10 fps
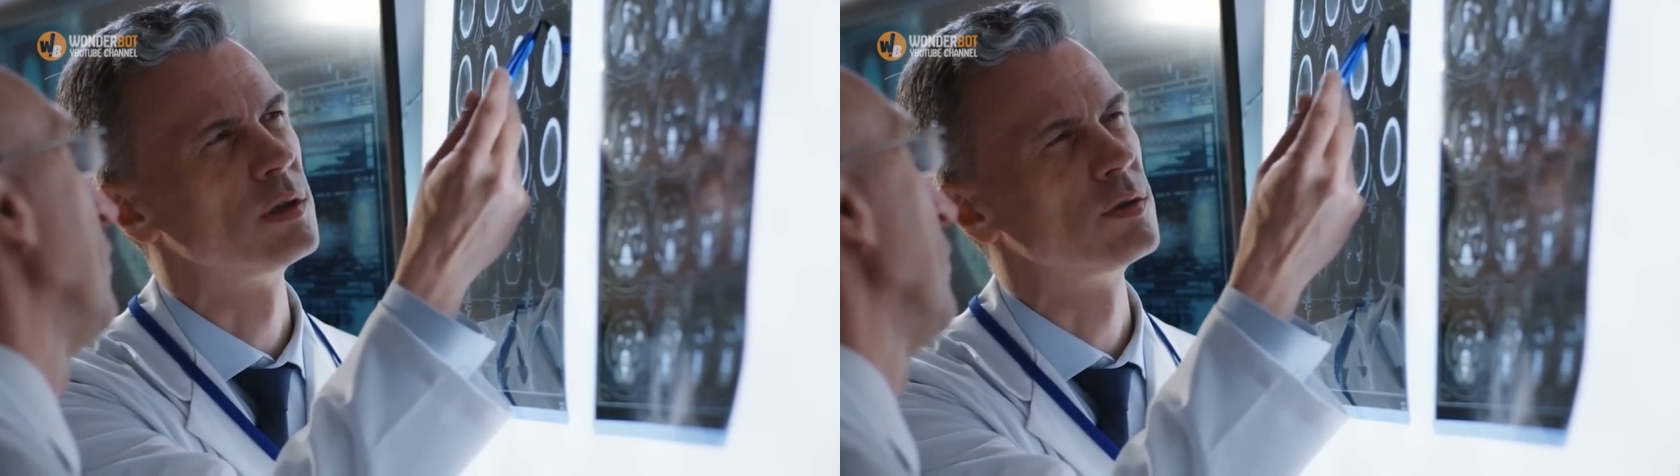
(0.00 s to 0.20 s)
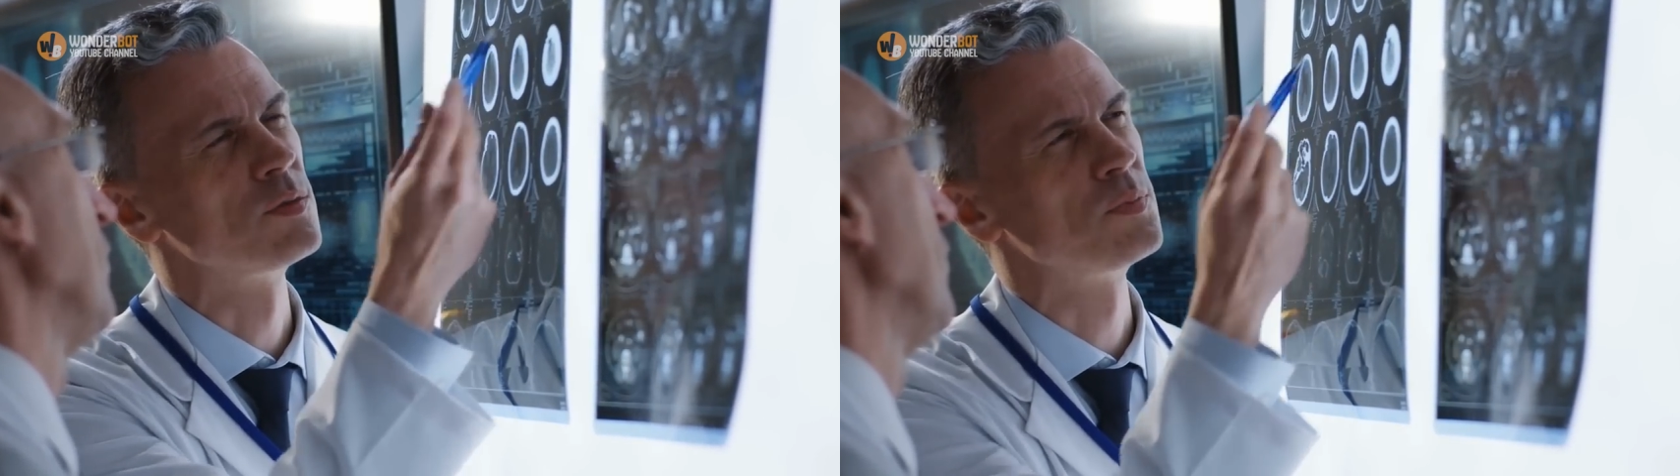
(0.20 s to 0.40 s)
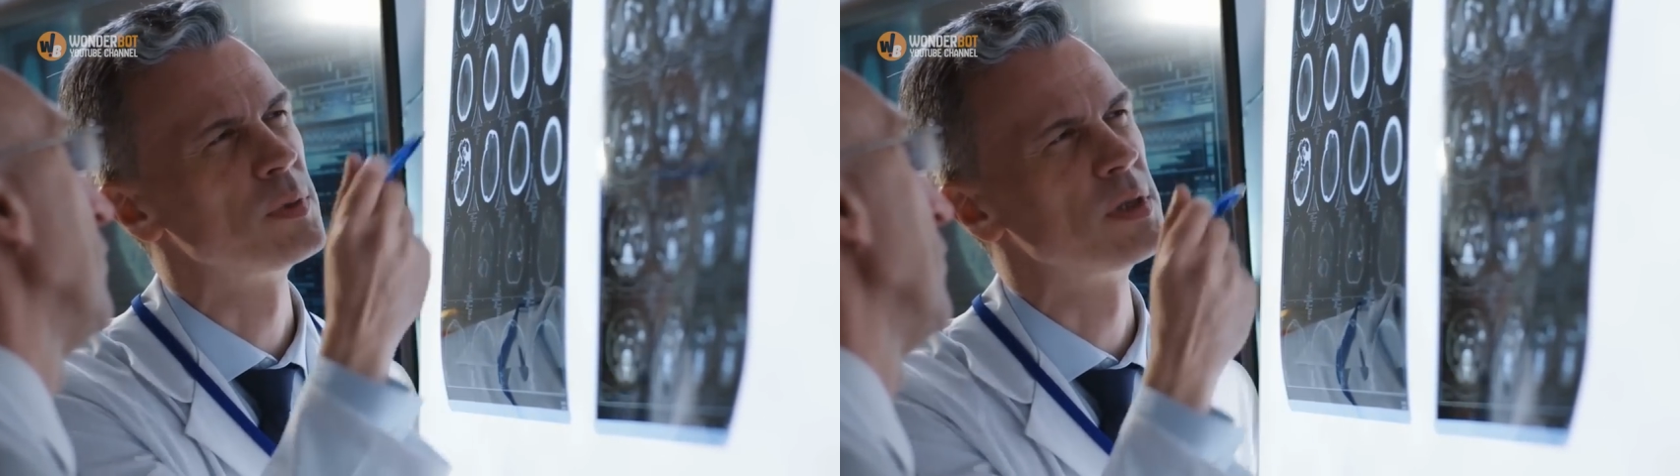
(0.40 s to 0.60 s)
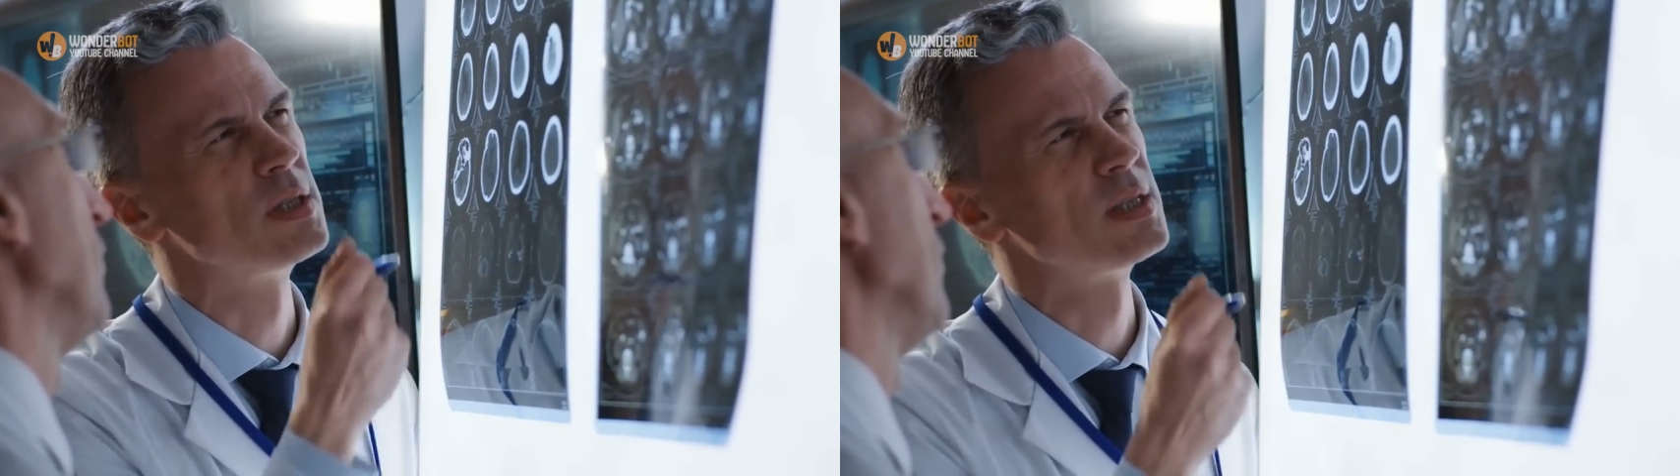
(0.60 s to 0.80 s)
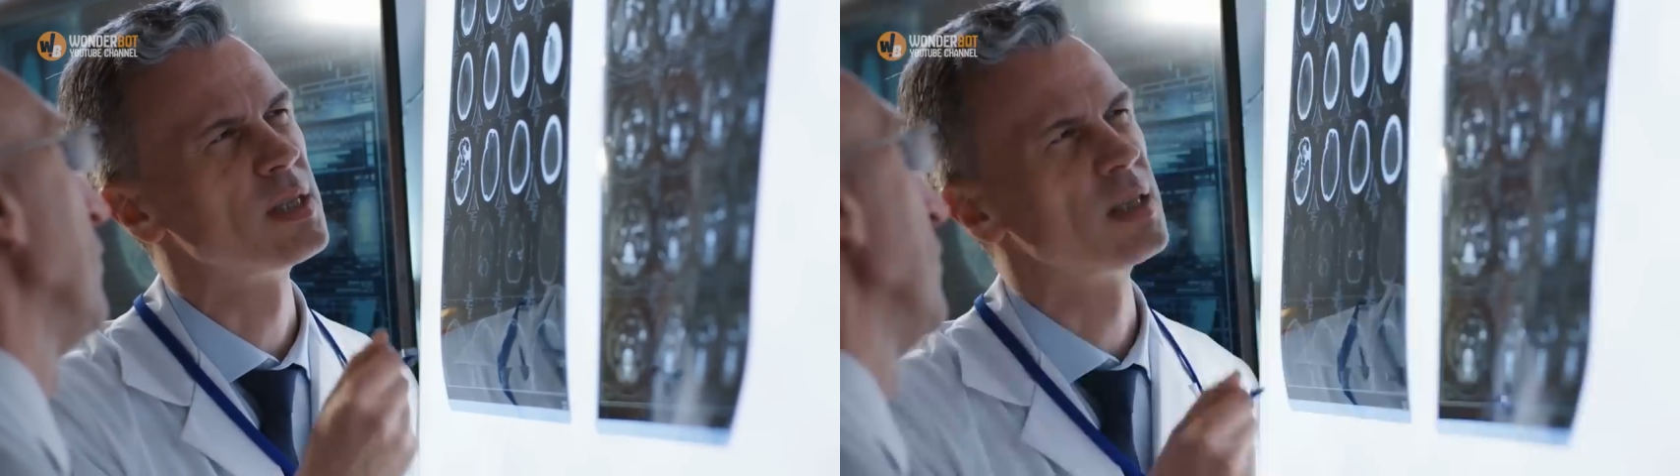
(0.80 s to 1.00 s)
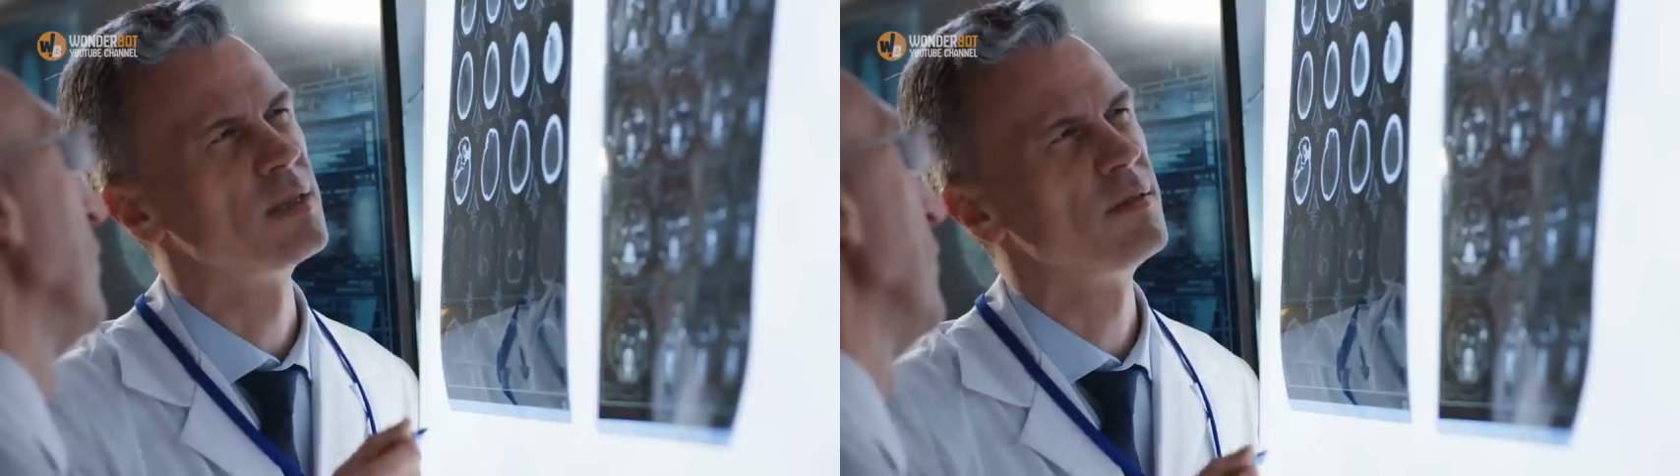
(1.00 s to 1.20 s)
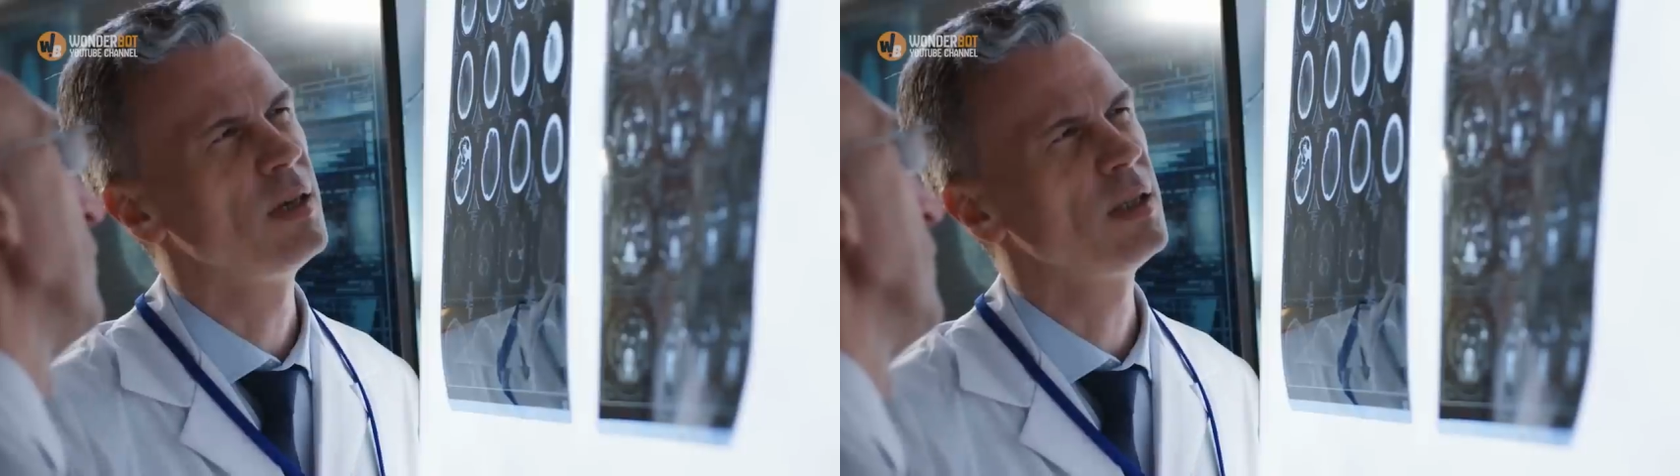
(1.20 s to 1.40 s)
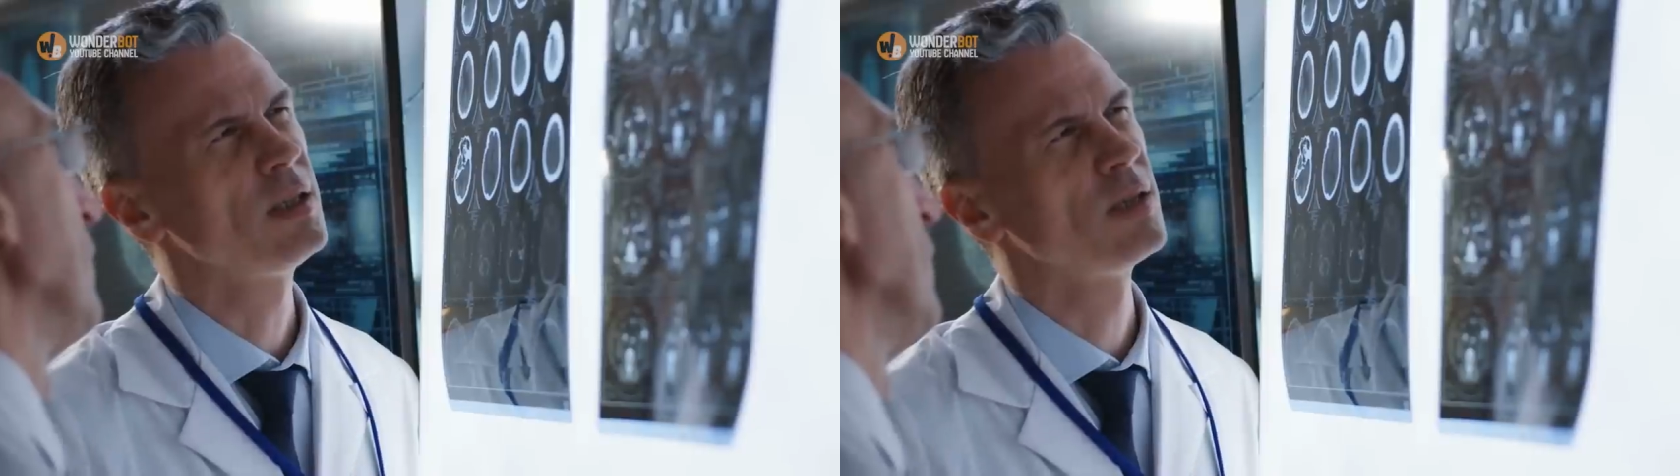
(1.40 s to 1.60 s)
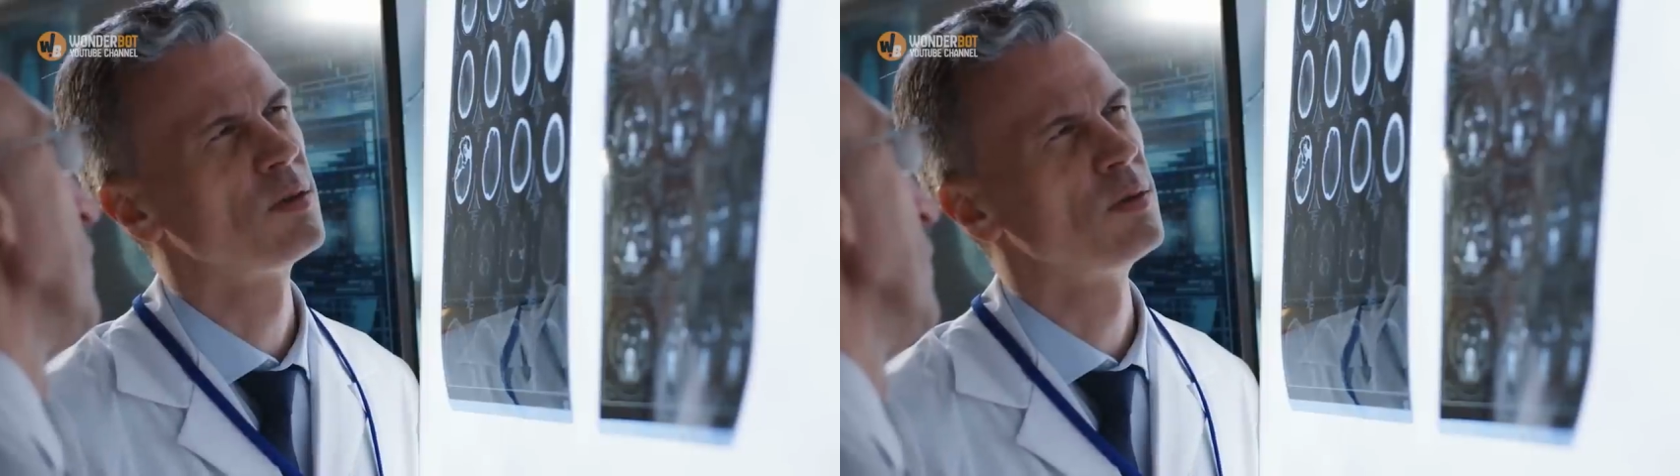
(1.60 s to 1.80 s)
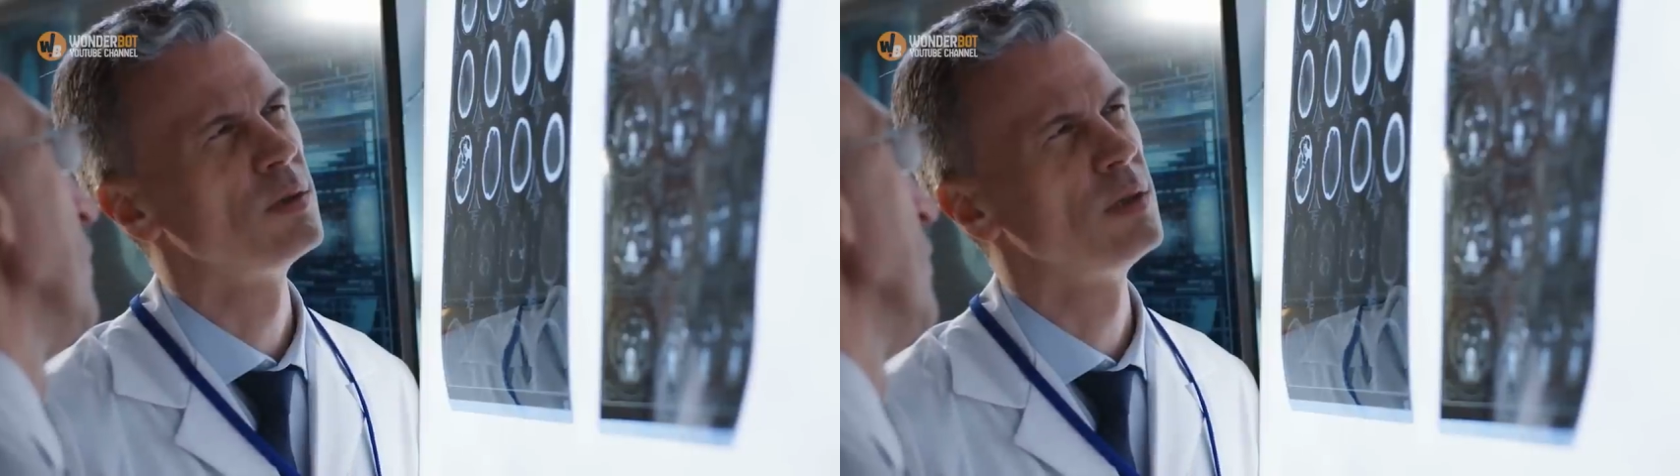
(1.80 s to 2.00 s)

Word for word: had some grasp of what was happening,